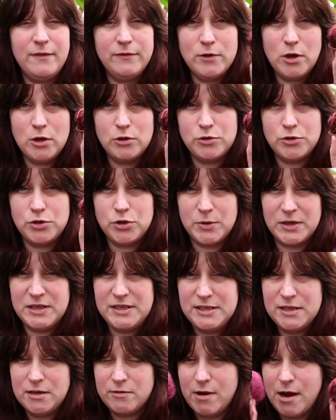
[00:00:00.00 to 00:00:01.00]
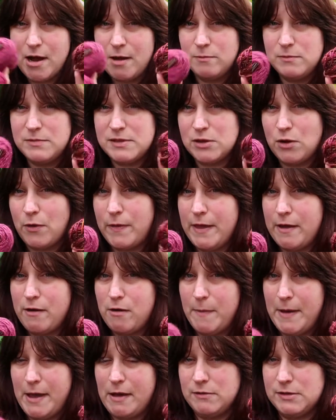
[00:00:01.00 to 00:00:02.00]
I've got 20 grams or
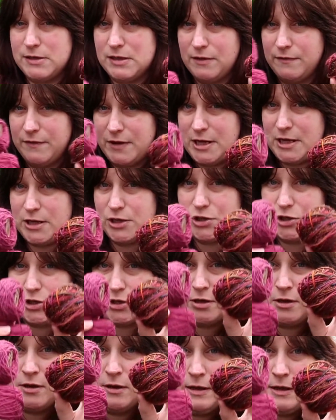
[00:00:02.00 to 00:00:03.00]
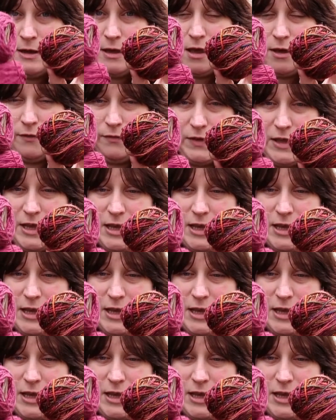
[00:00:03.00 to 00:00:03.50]
thereabouts of each of